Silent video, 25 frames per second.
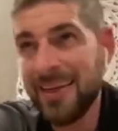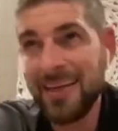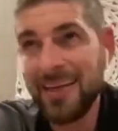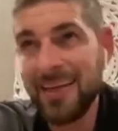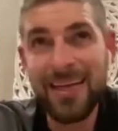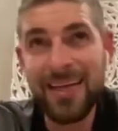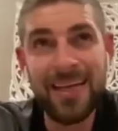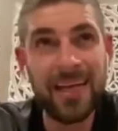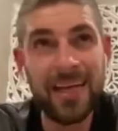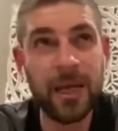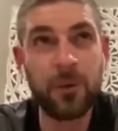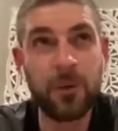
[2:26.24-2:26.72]

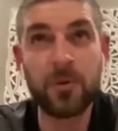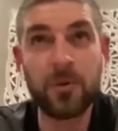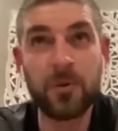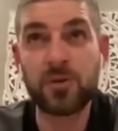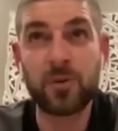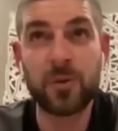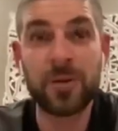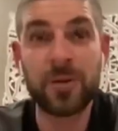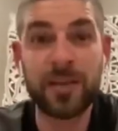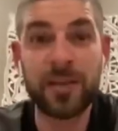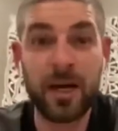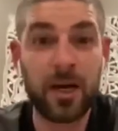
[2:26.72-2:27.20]
it was
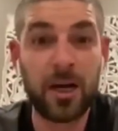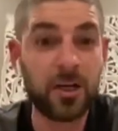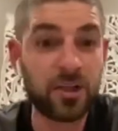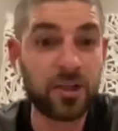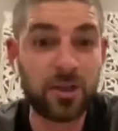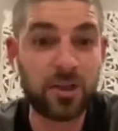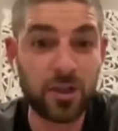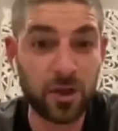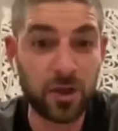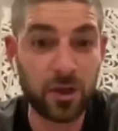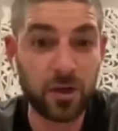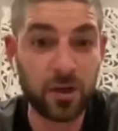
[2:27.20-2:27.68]
really
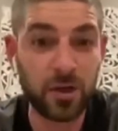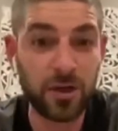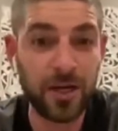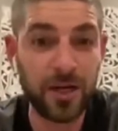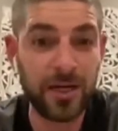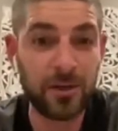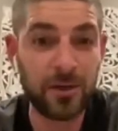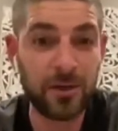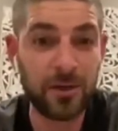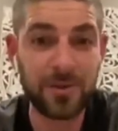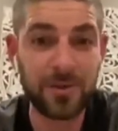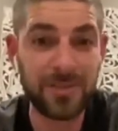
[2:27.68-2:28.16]
unsure
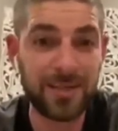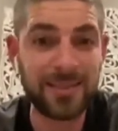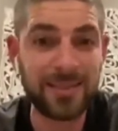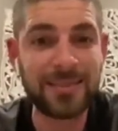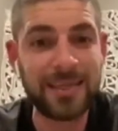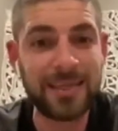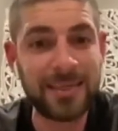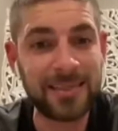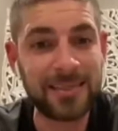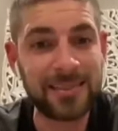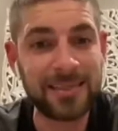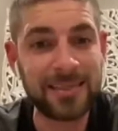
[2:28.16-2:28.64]
and it was
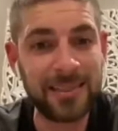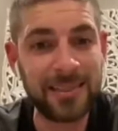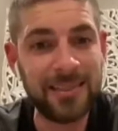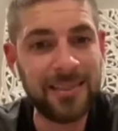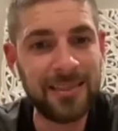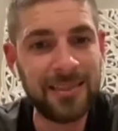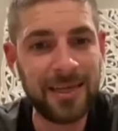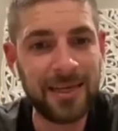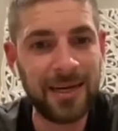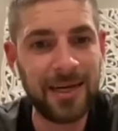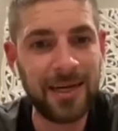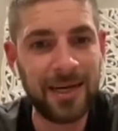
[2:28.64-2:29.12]
untested.
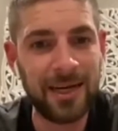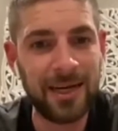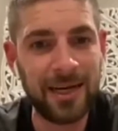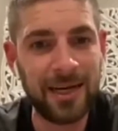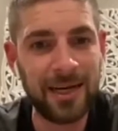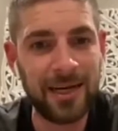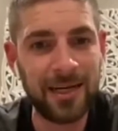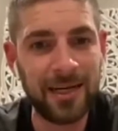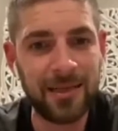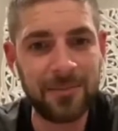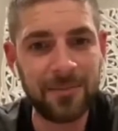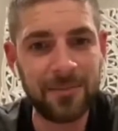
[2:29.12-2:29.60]

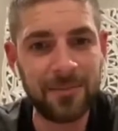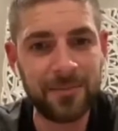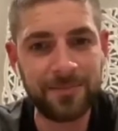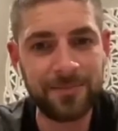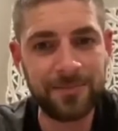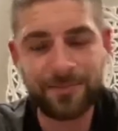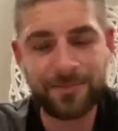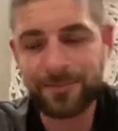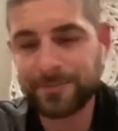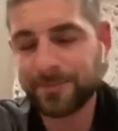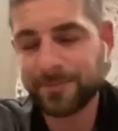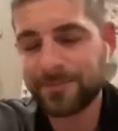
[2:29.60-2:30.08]
I
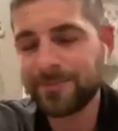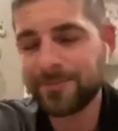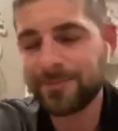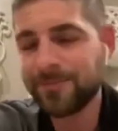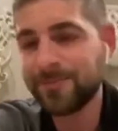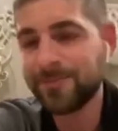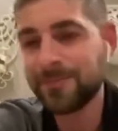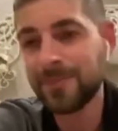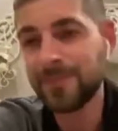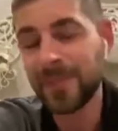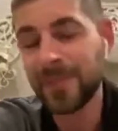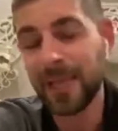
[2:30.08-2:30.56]

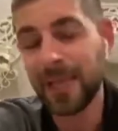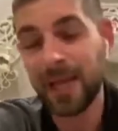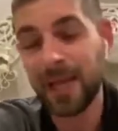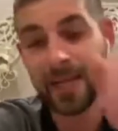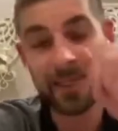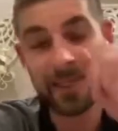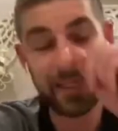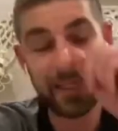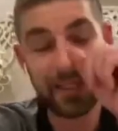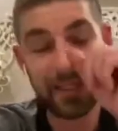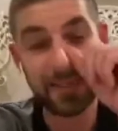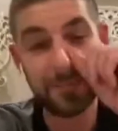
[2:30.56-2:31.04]

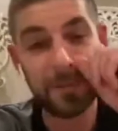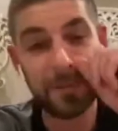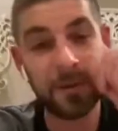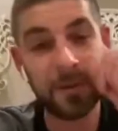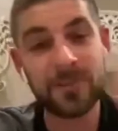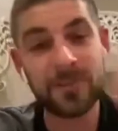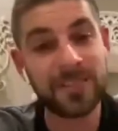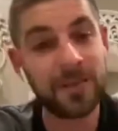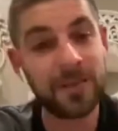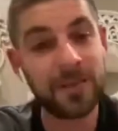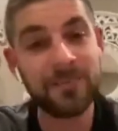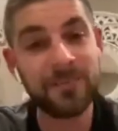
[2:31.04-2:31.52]
needed to be
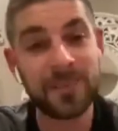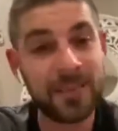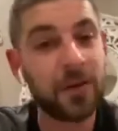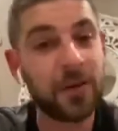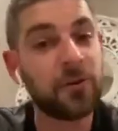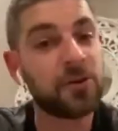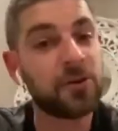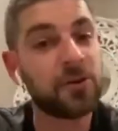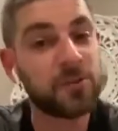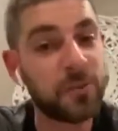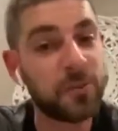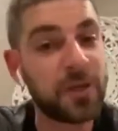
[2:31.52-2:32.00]
with something that
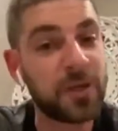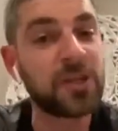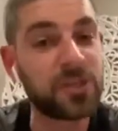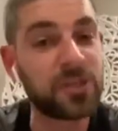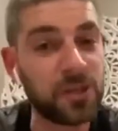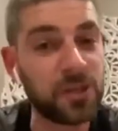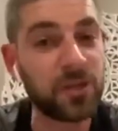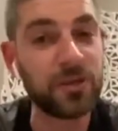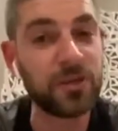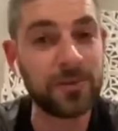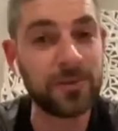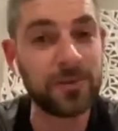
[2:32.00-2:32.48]
was pretty
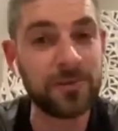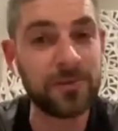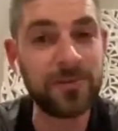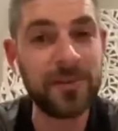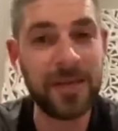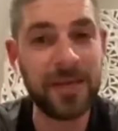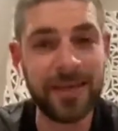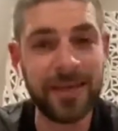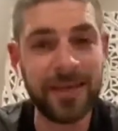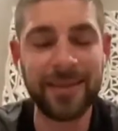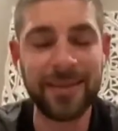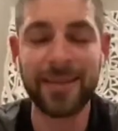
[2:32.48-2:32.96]
certain.
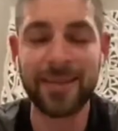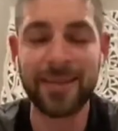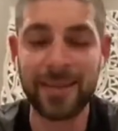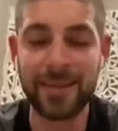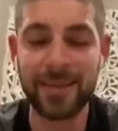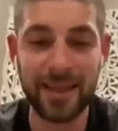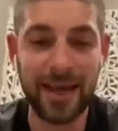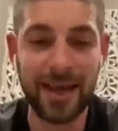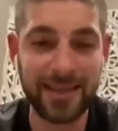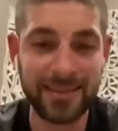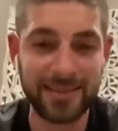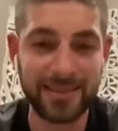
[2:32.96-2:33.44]
And then the
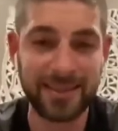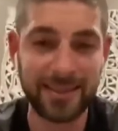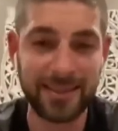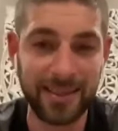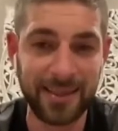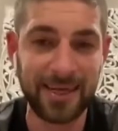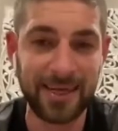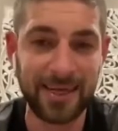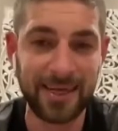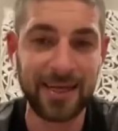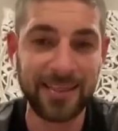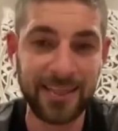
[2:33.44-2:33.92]
last thing that
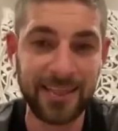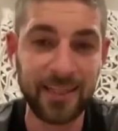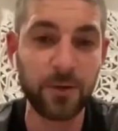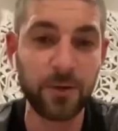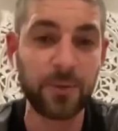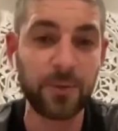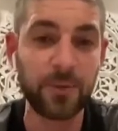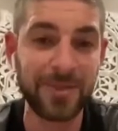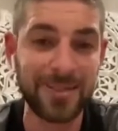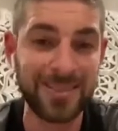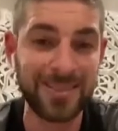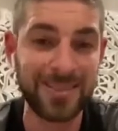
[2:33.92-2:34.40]
I needed
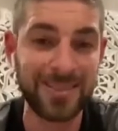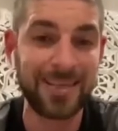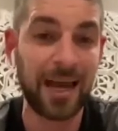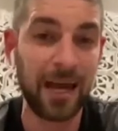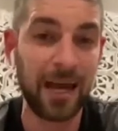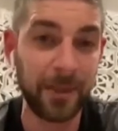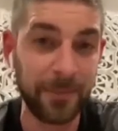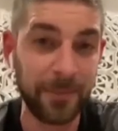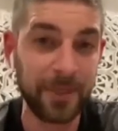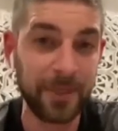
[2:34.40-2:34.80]
was timing.